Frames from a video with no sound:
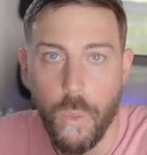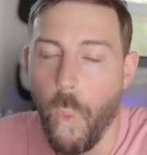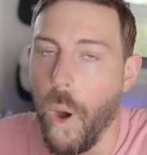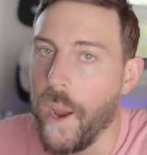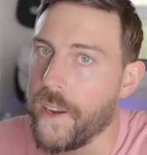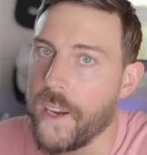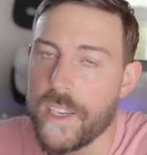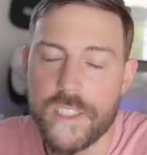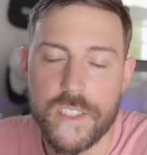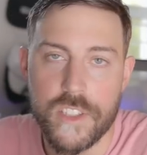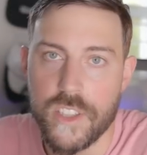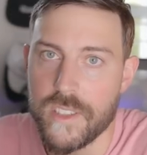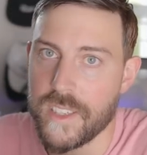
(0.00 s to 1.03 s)
why
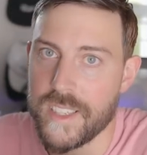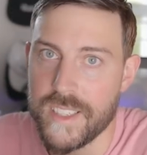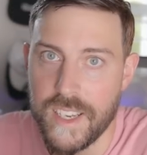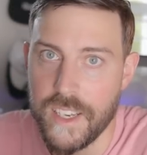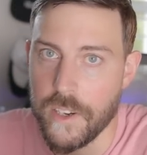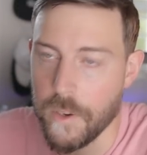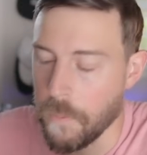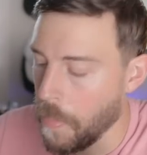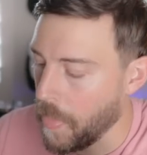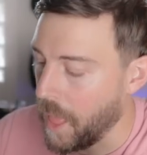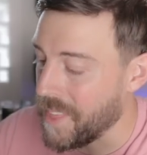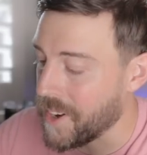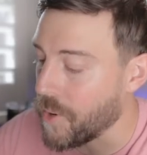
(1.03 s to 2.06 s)
not just continue?
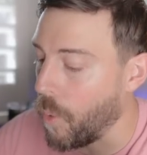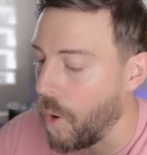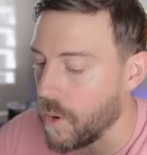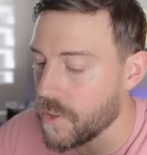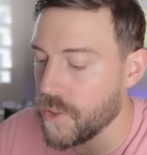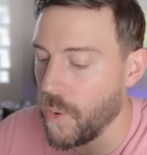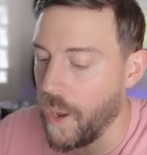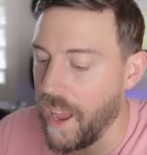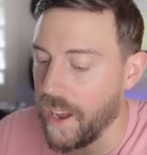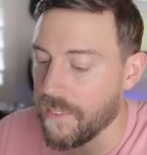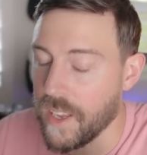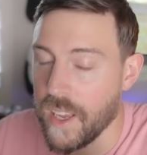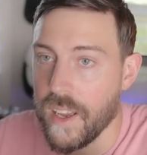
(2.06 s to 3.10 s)
And then you also
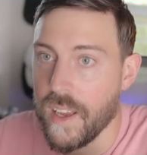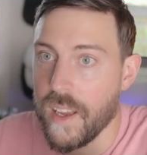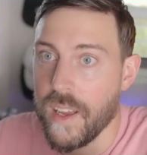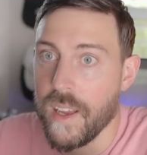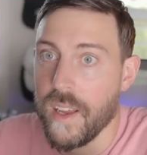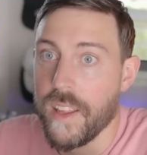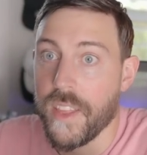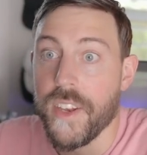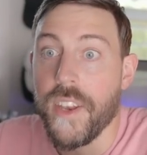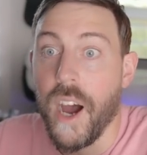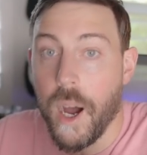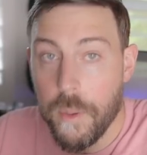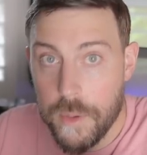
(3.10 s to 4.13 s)
have the
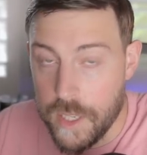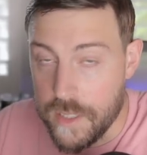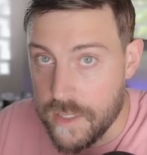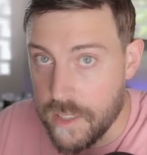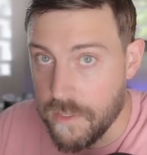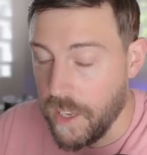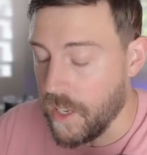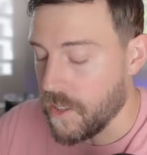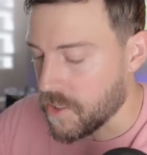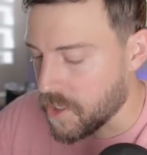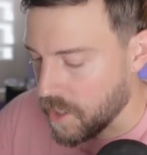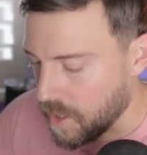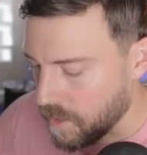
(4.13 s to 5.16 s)
dominance of
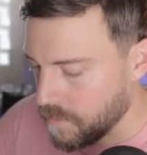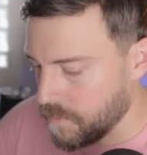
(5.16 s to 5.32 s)
LG